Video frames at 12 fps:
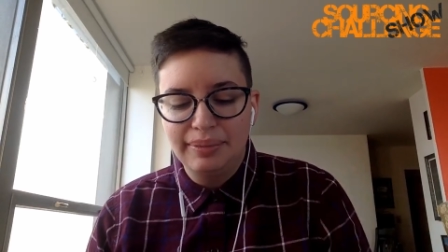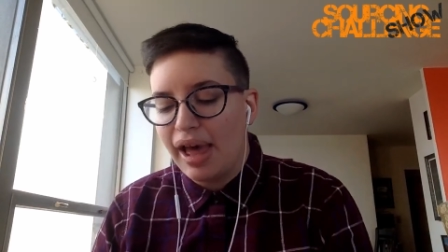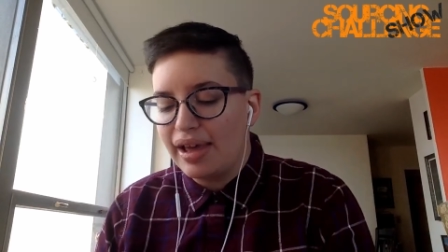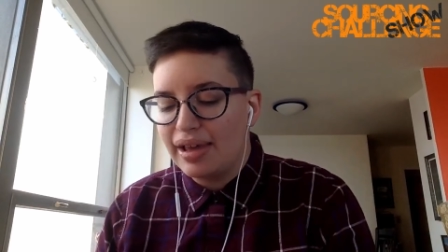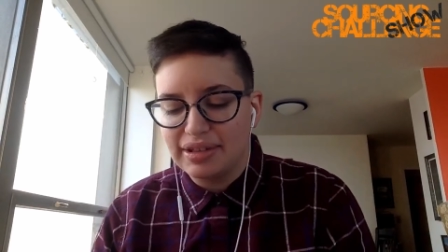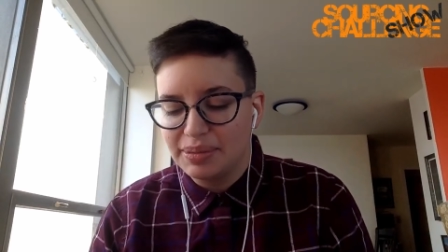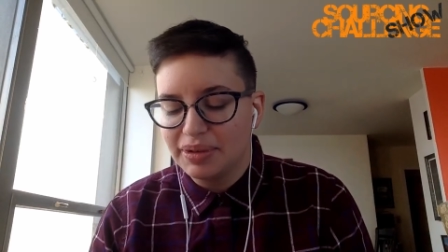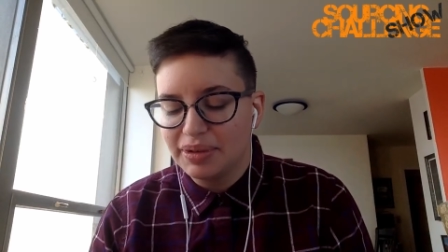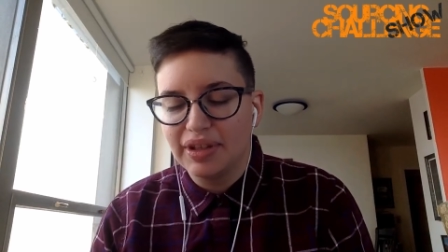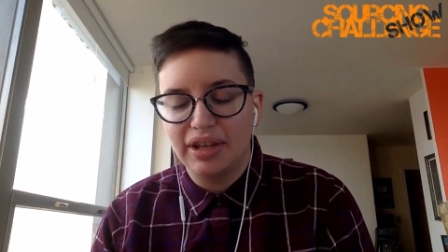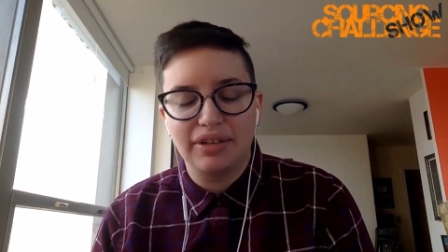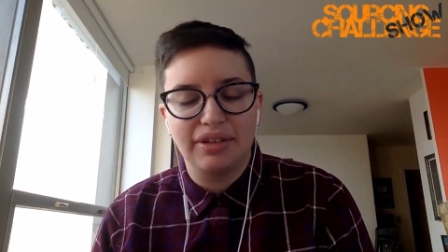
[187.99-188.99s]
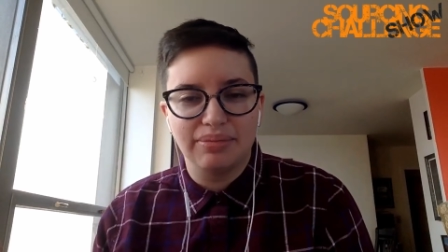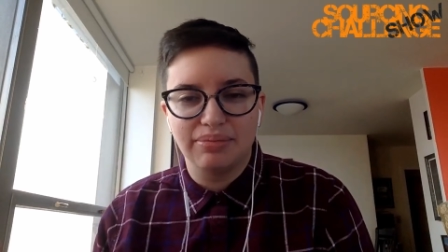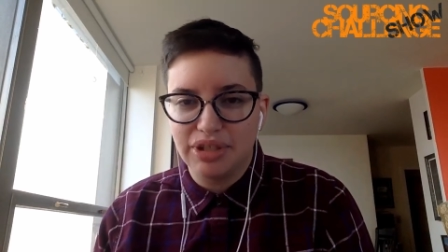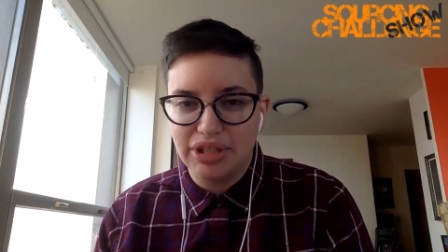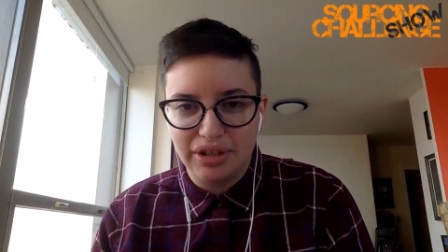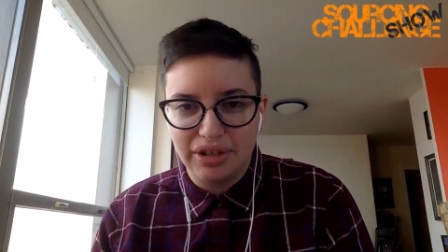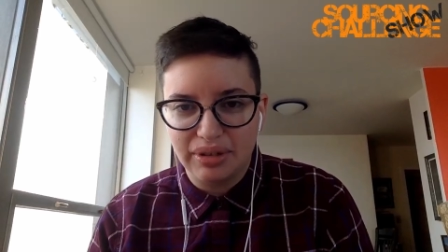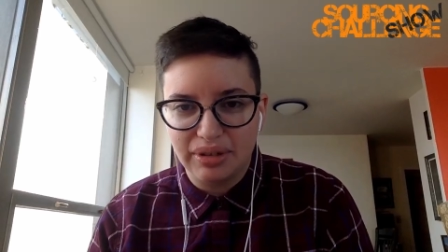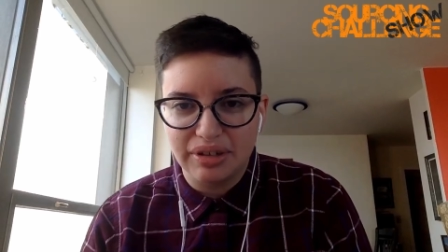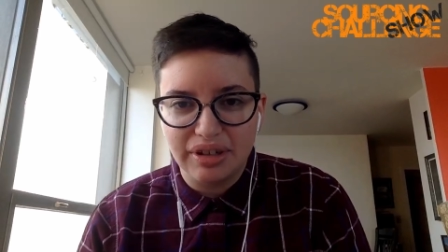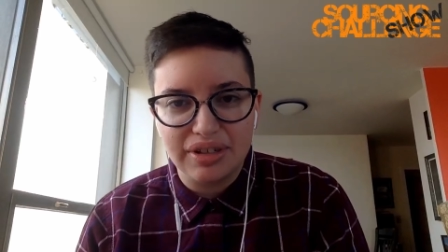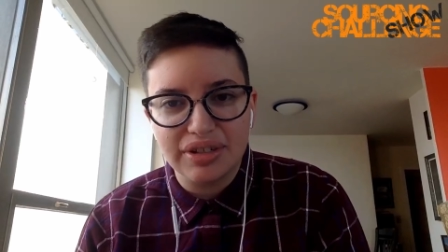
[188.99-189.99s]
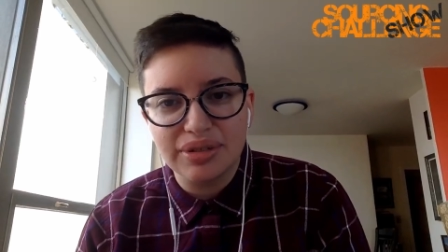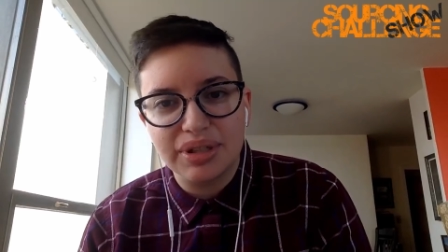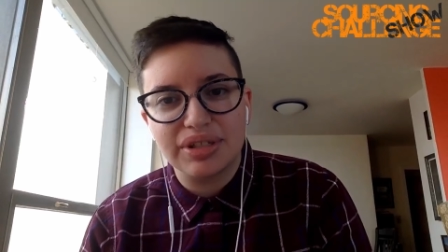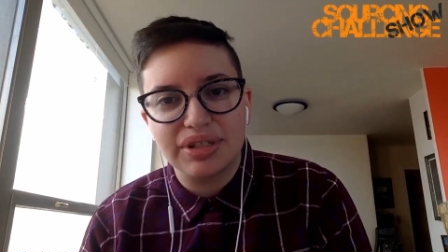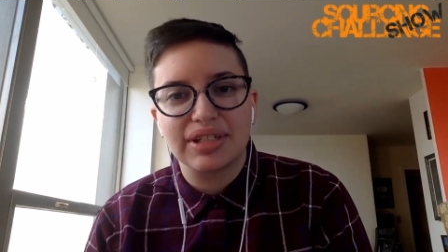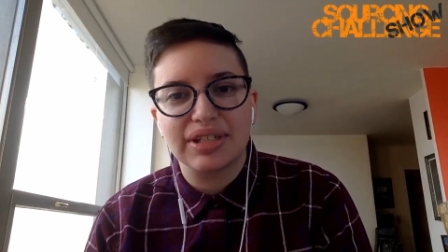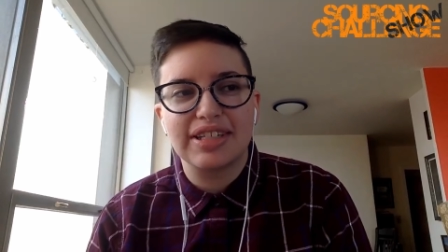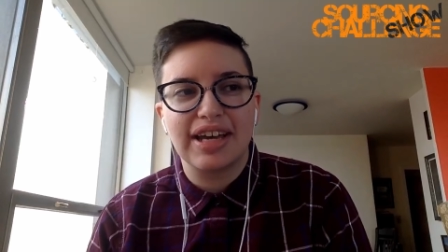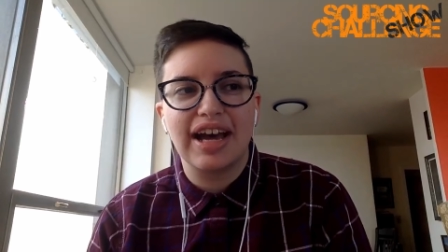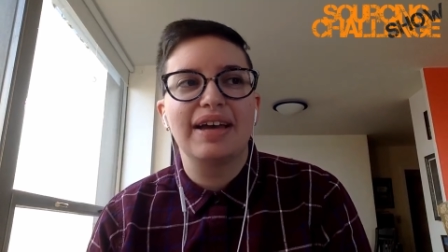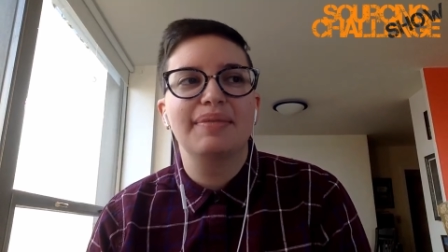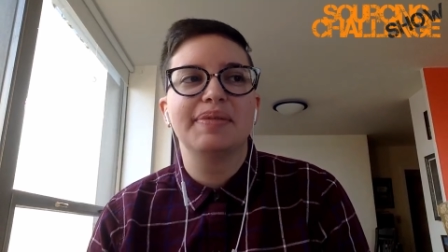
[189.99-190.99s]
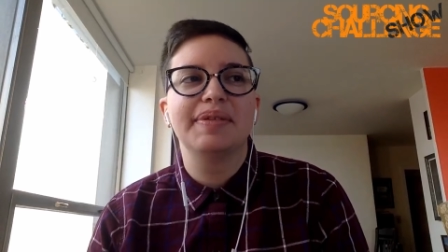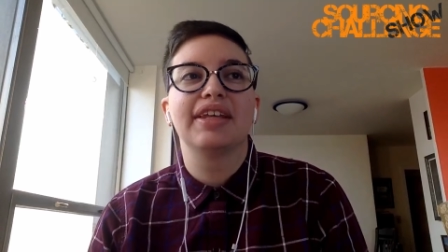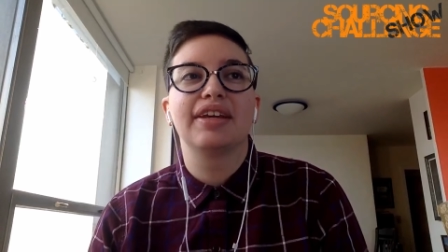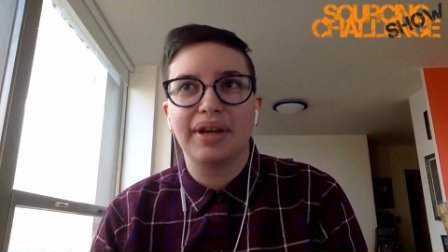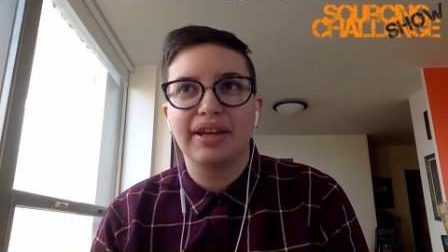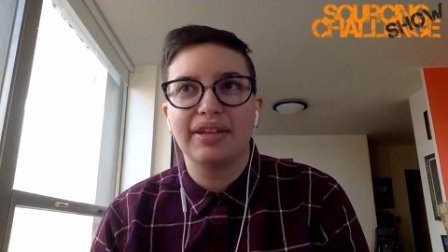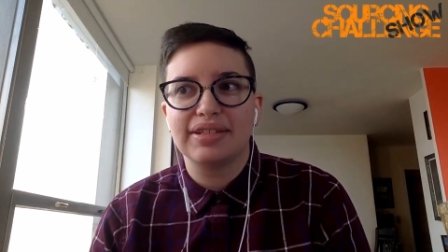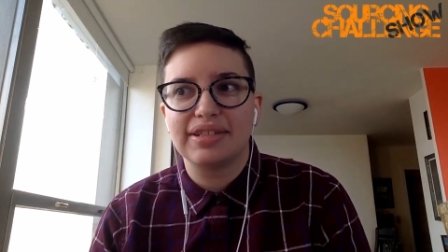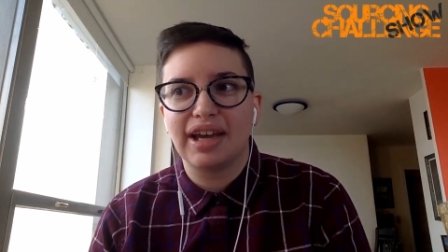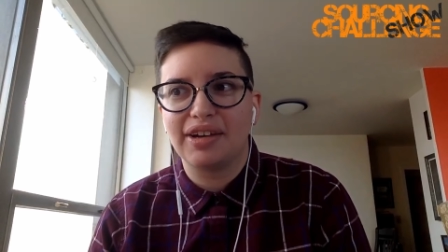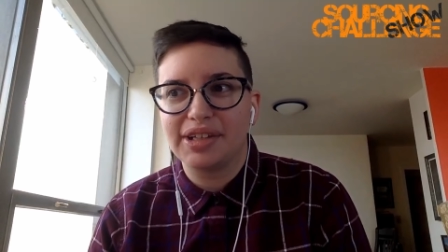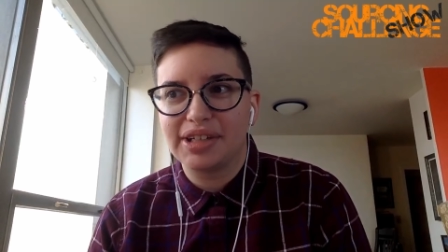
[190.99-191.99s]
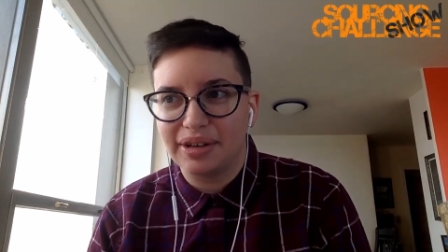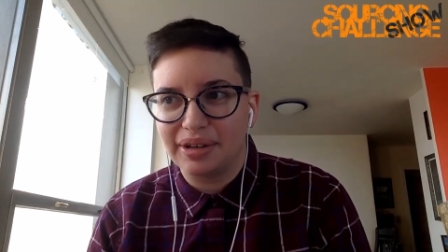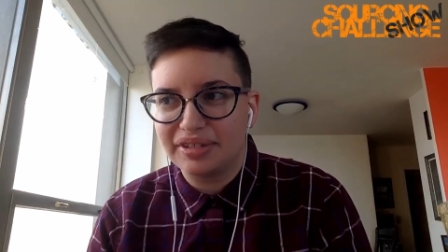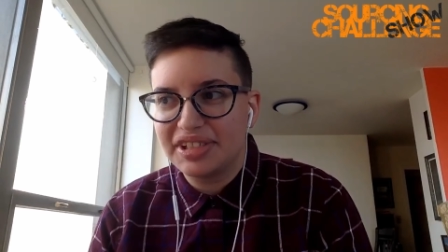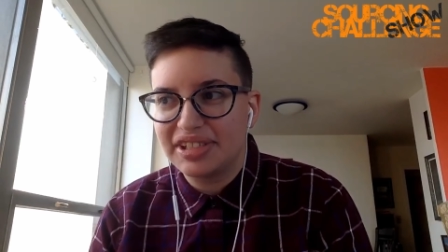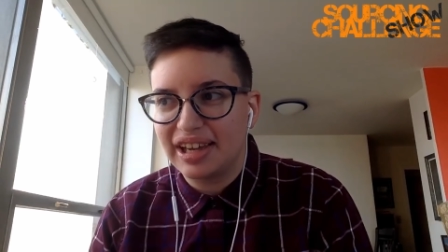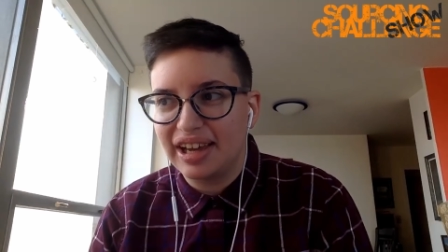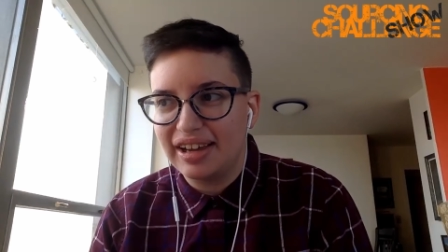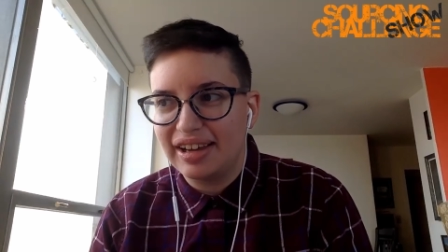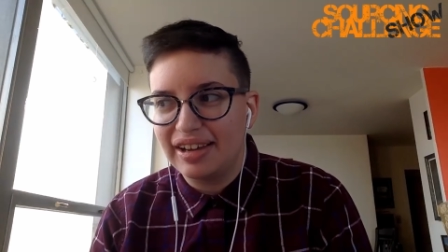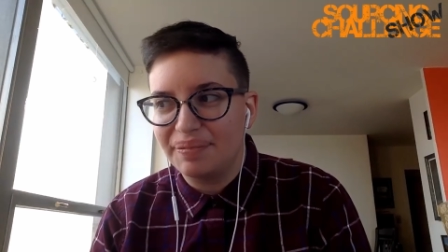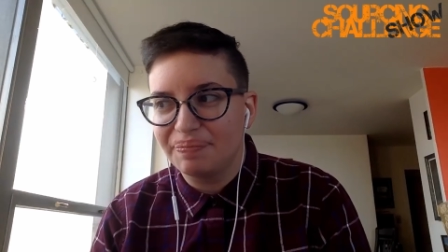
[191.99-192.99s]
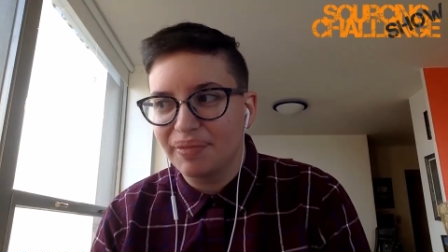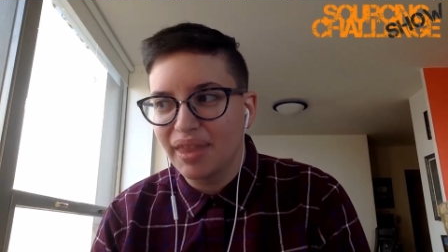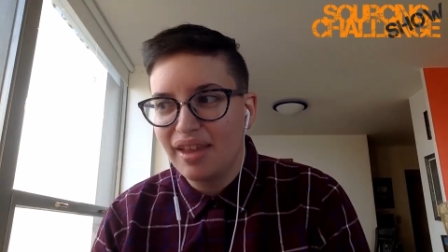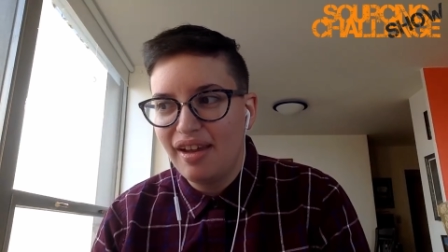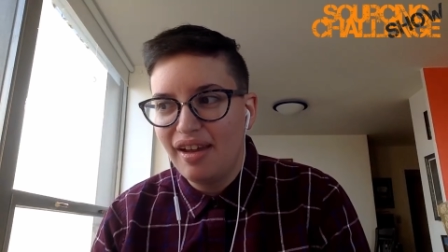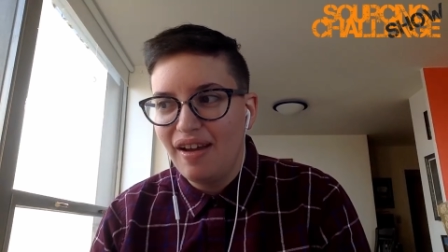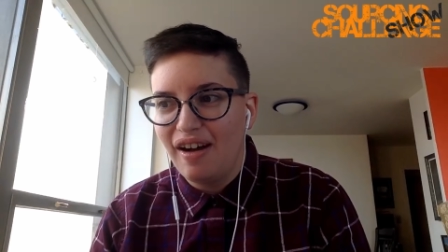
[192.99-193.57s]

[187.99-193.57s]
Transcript: Ben and some of the other senior recruiters and sourcers at the time, being like, okay, this is how it goes. On